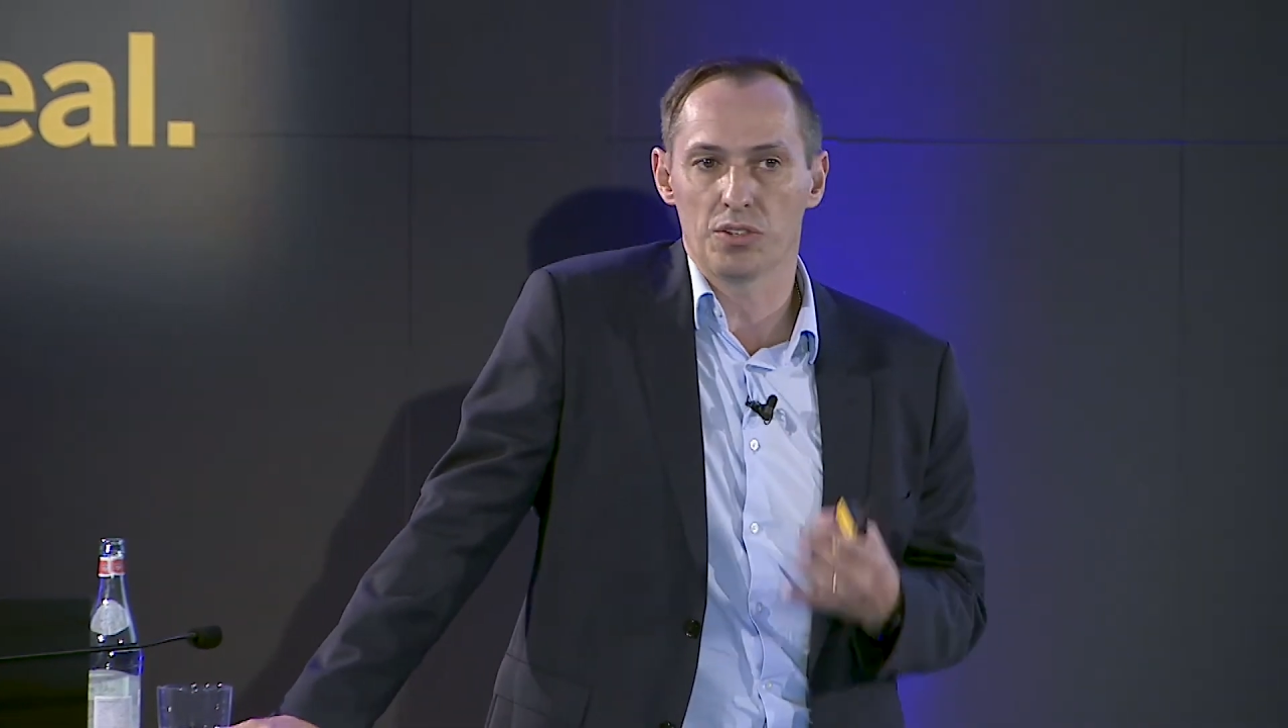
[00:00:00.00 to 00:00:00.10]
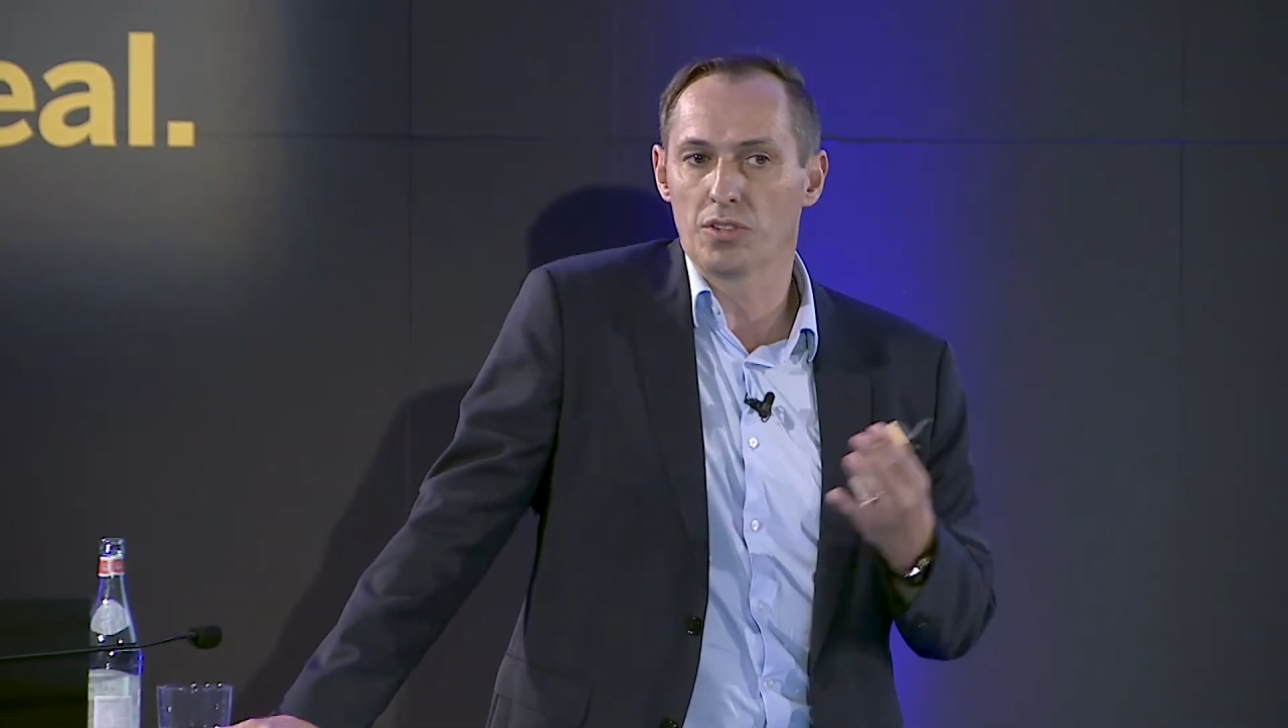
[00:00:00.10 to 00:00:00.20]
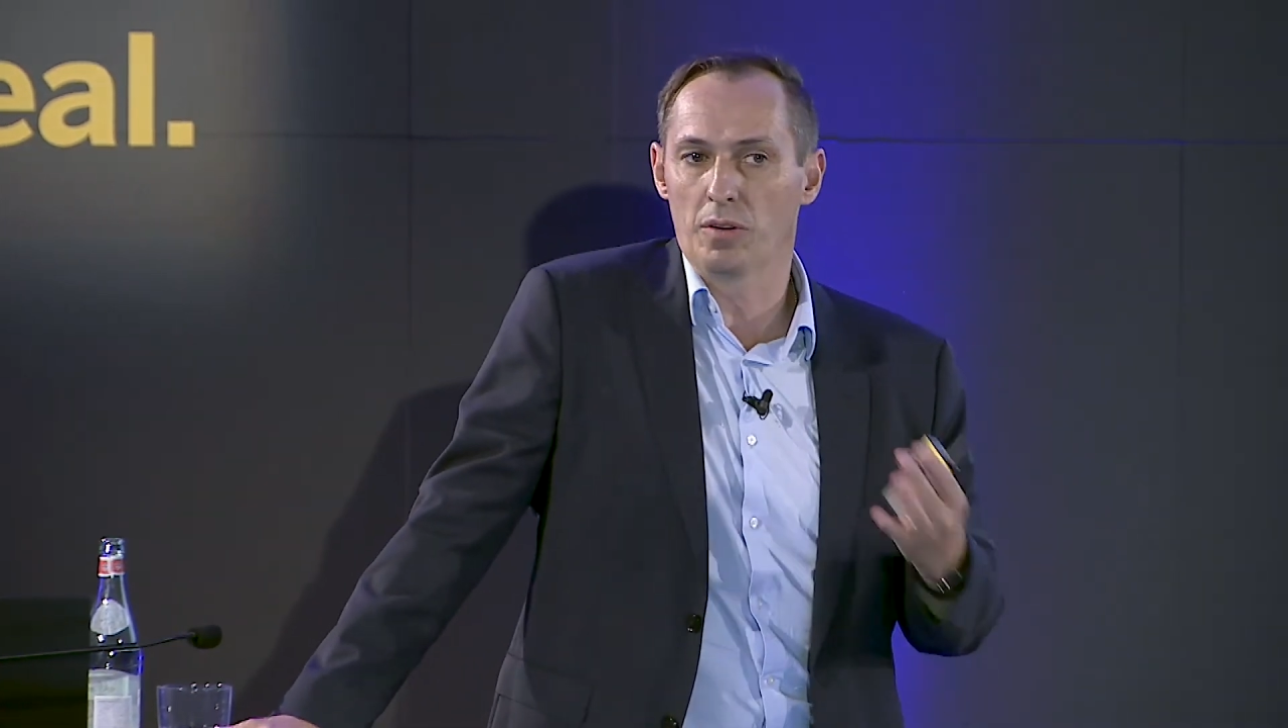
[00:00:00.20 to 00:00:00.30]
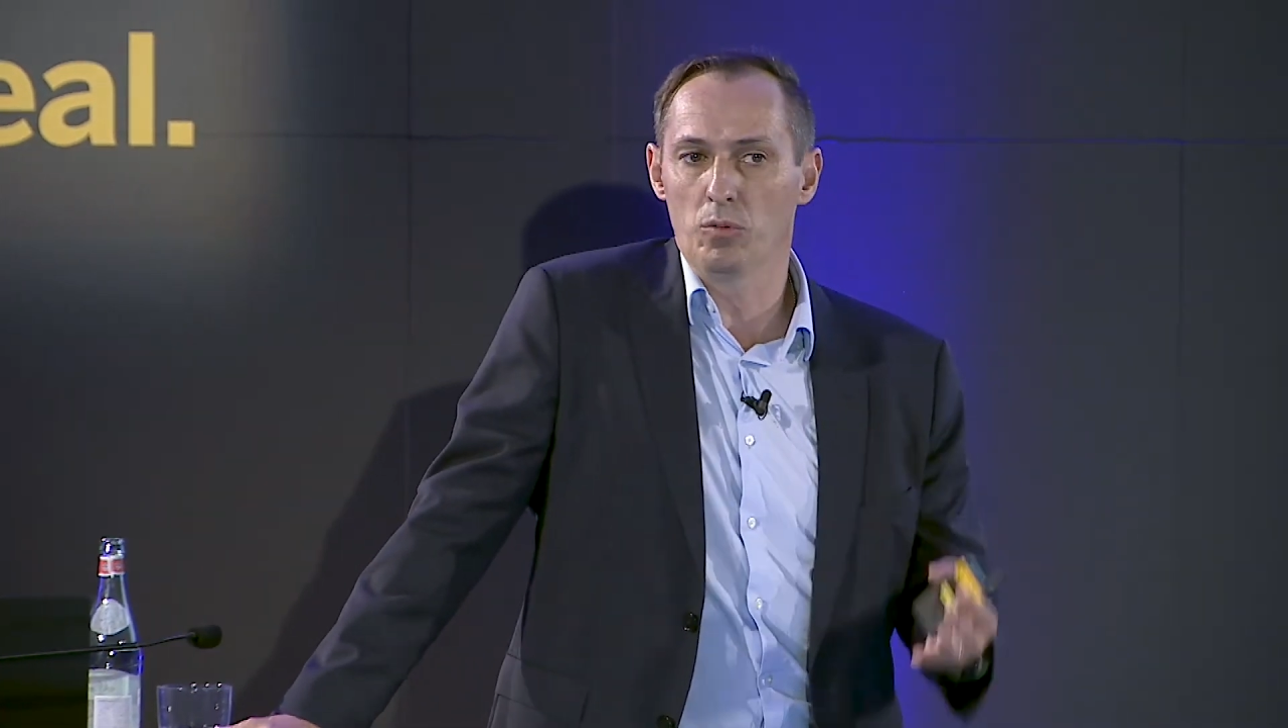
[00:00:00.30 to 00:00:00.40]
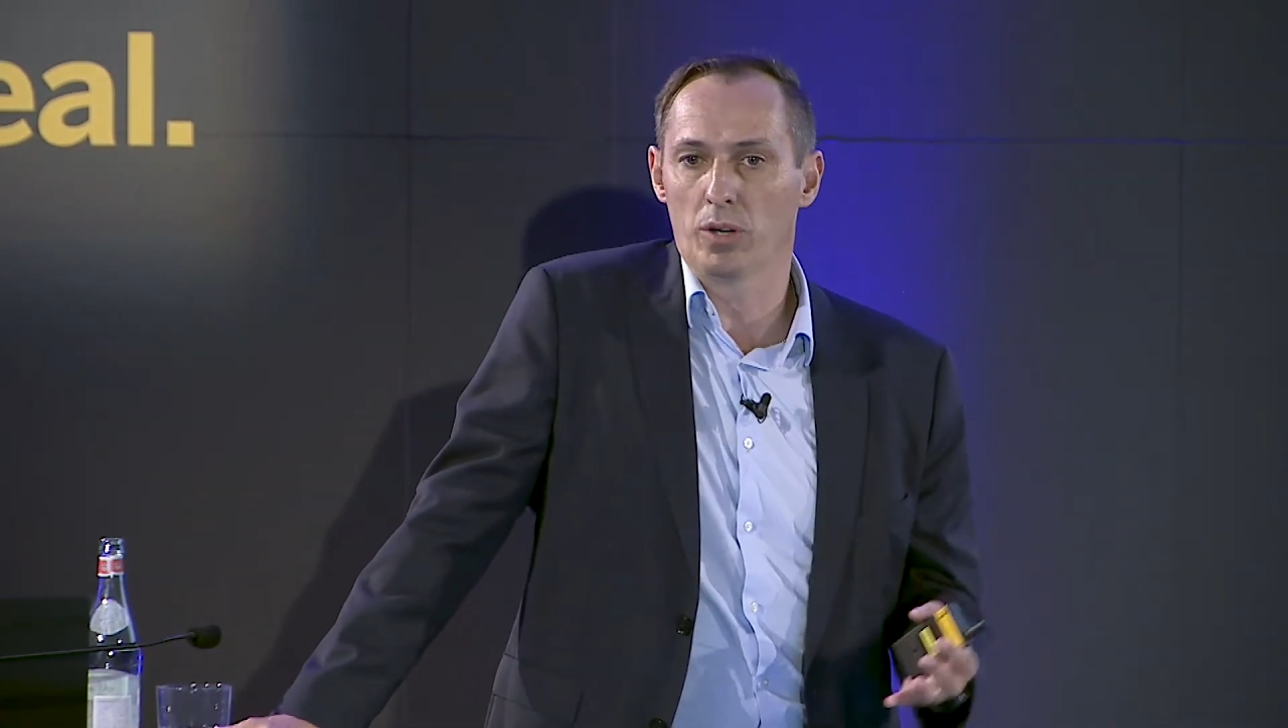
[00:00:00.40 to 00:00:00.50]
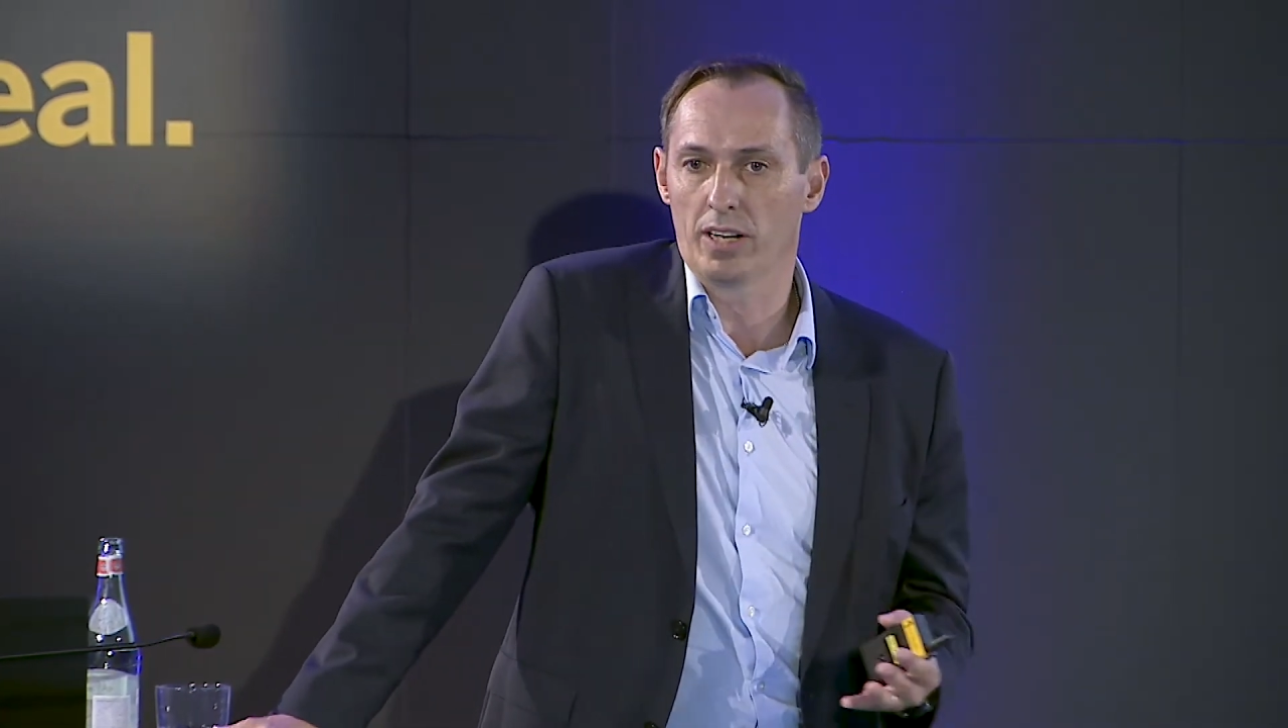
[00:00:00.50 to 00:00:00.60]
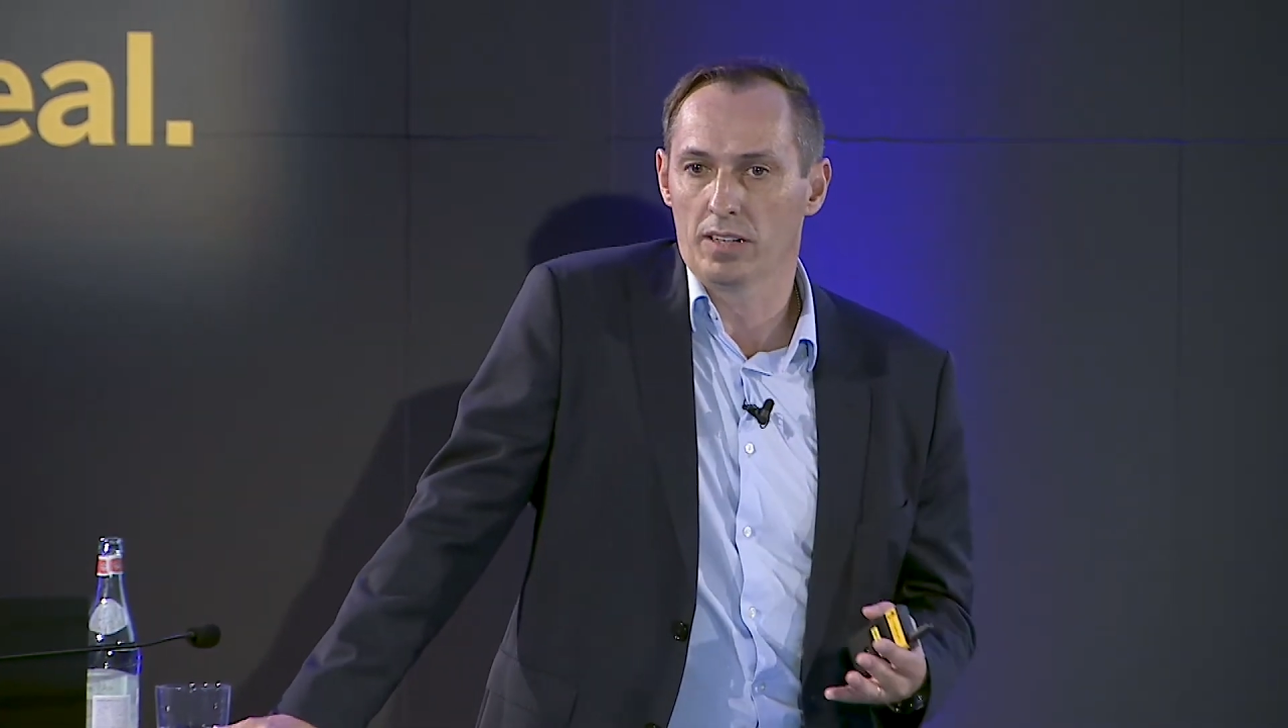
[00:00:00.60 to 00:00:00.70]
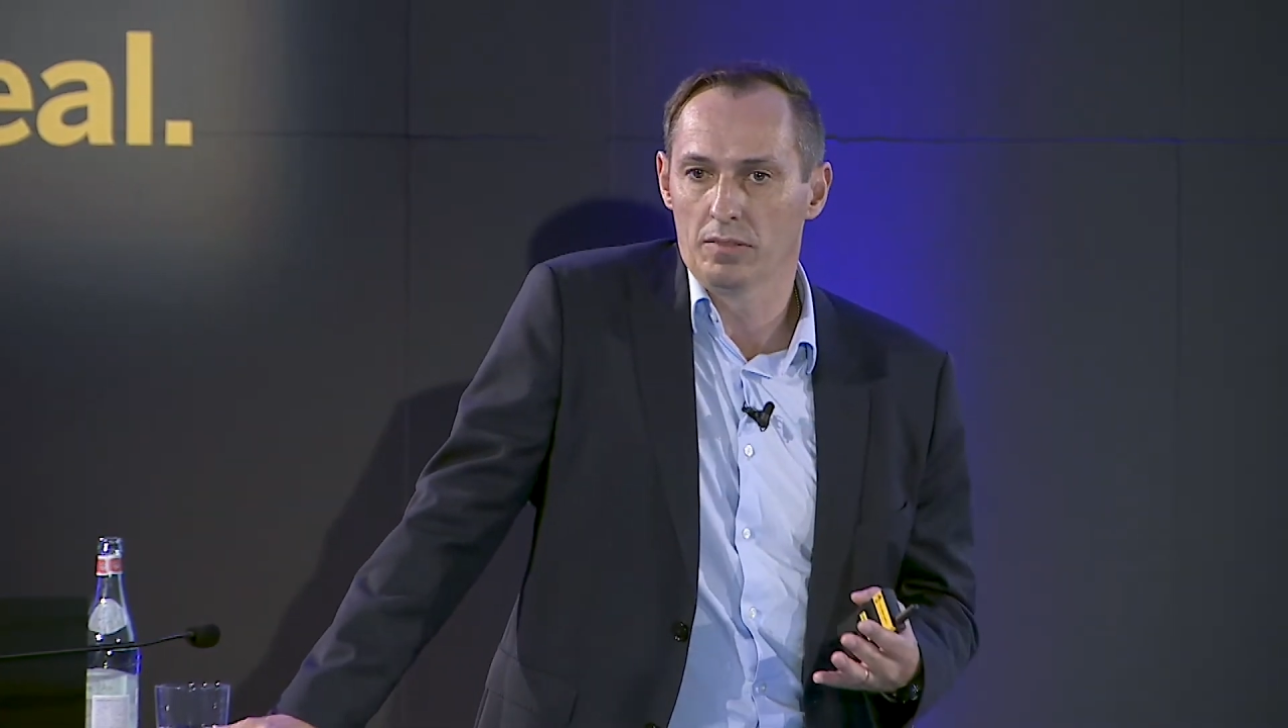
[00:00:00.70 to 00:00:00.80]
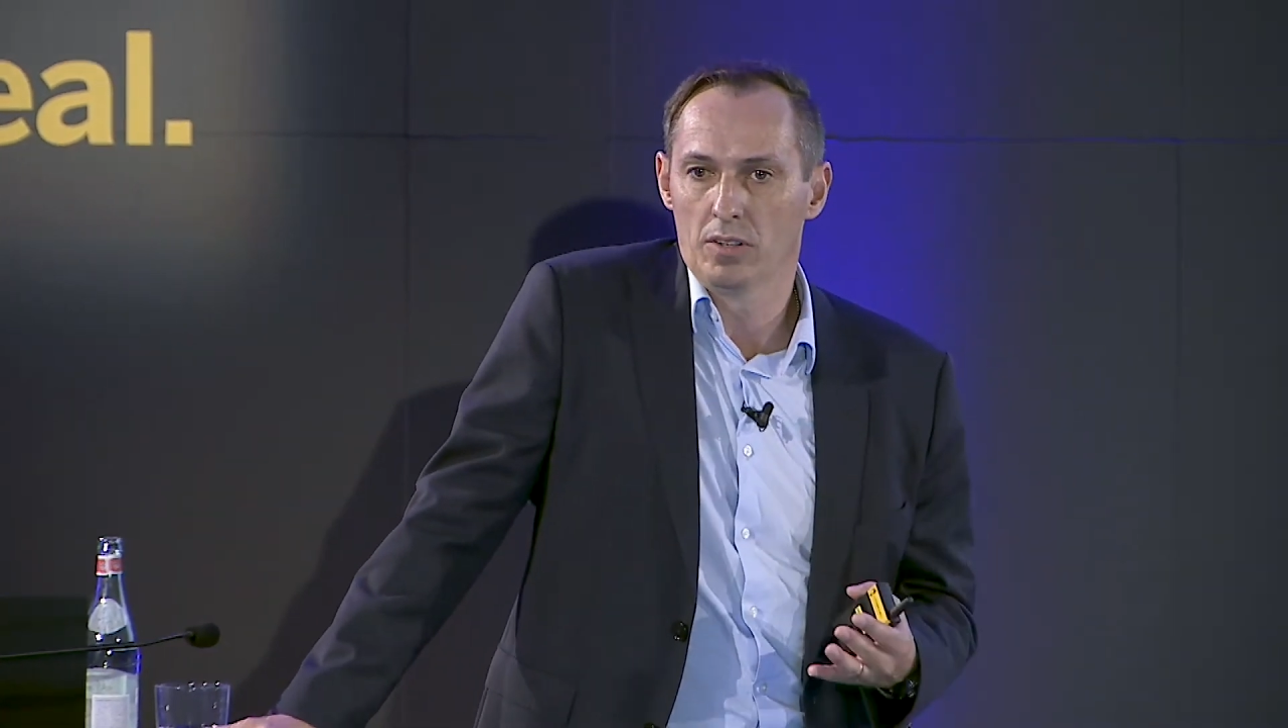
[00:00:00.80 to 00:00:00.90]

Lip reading: somewhere.